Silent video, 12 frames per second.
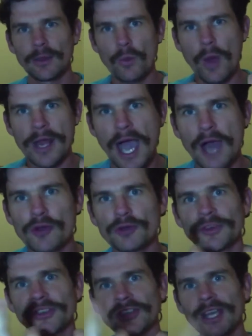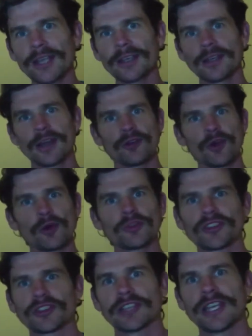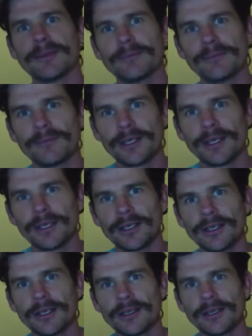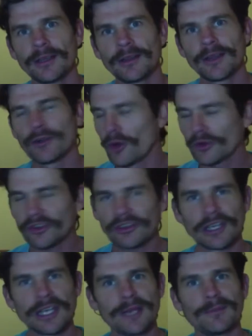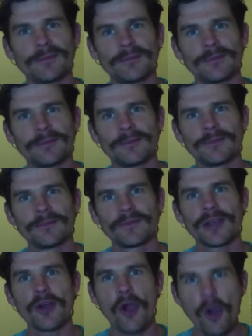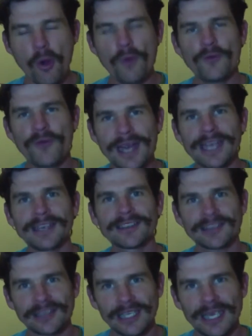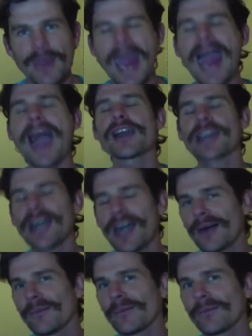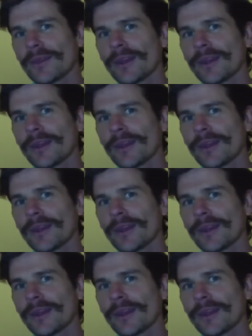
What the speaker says: 100% are all slim? They're all slim. They're all fucking slim. How come?